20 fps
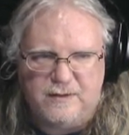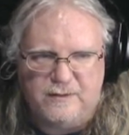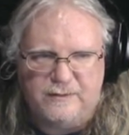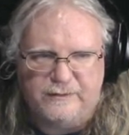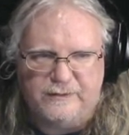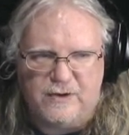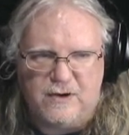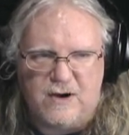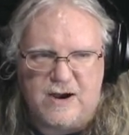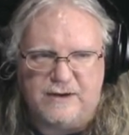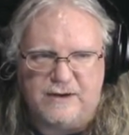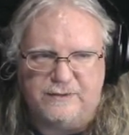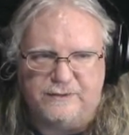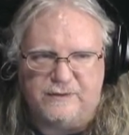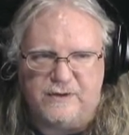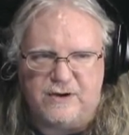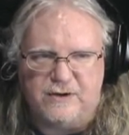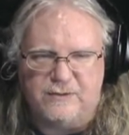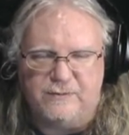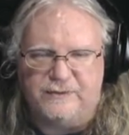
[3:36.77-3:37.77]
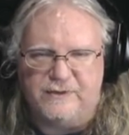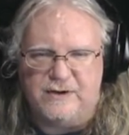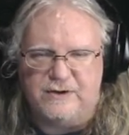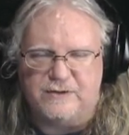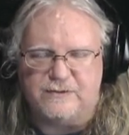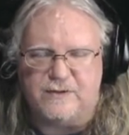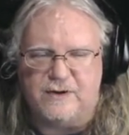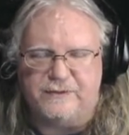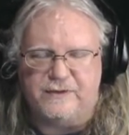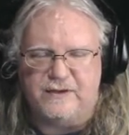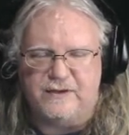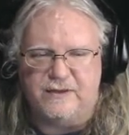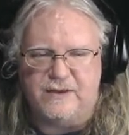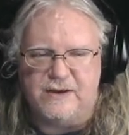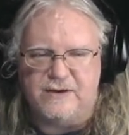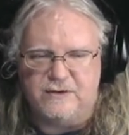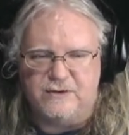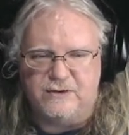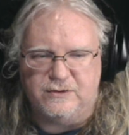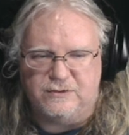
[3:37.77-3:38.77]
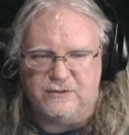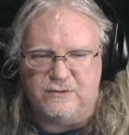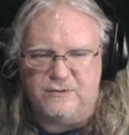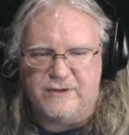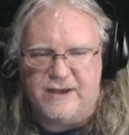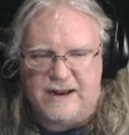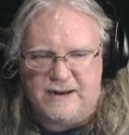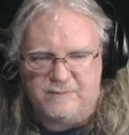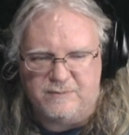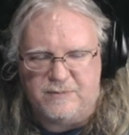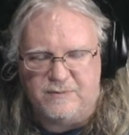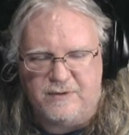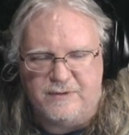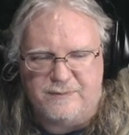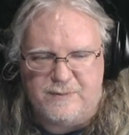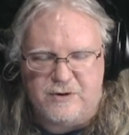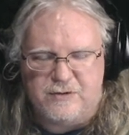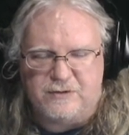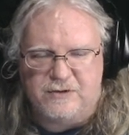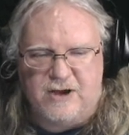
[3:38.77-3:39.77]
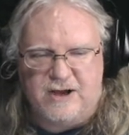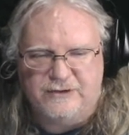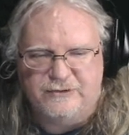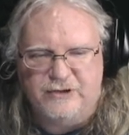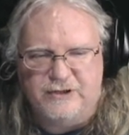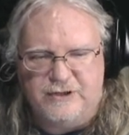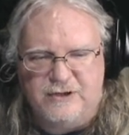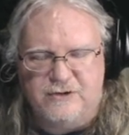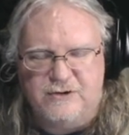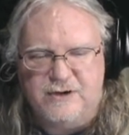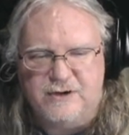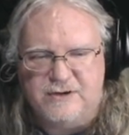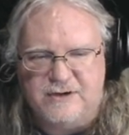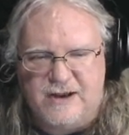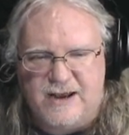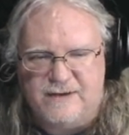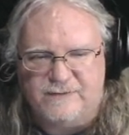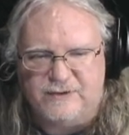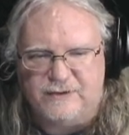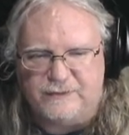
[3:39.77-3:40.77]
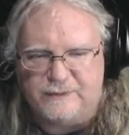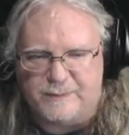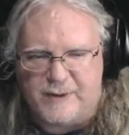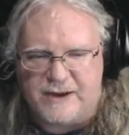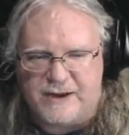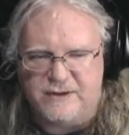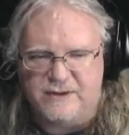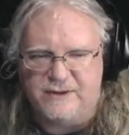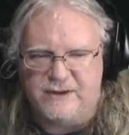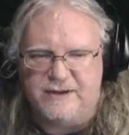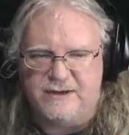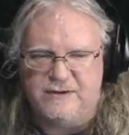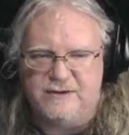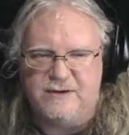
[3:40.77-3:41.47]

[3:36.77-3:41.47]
So I just thought it was interesting that you could do that with pure logic. You didn't have to speculate.